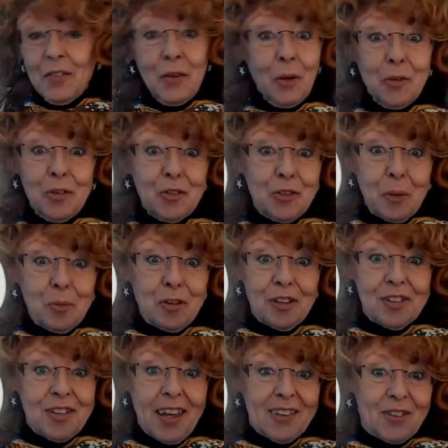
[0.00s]
Those
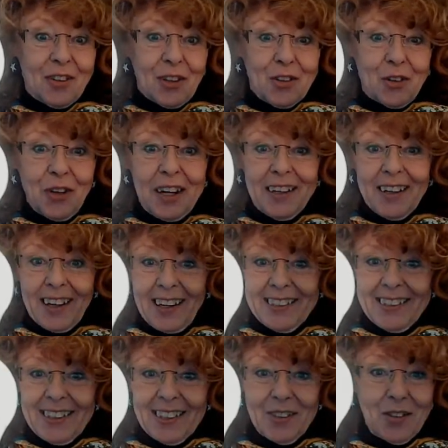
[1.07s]
Egyptians had such great
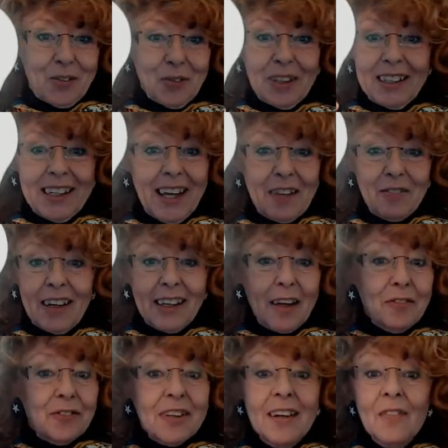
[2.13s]
ideas. Really, have I
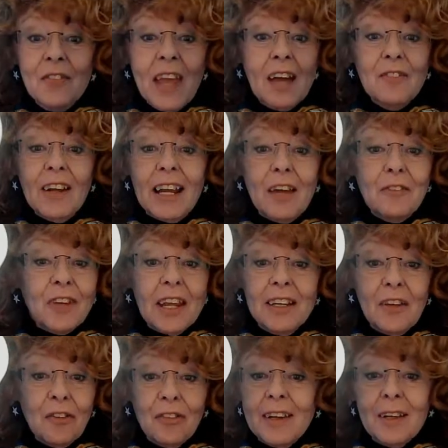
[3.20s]
left
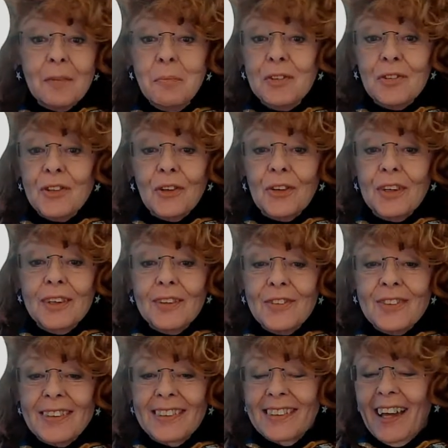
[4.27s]
anything
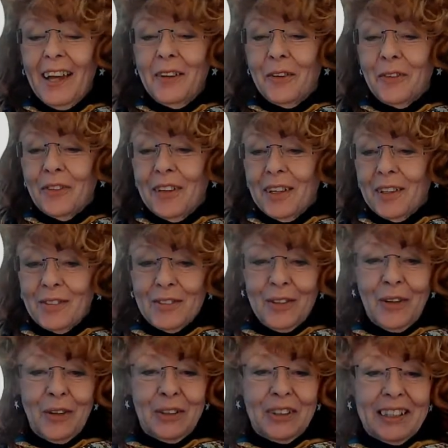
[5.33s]
mysterious? I don't think
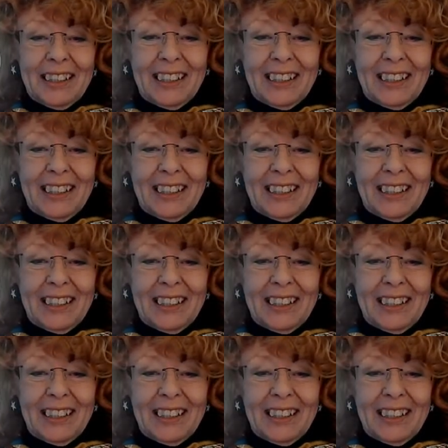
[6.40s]
so.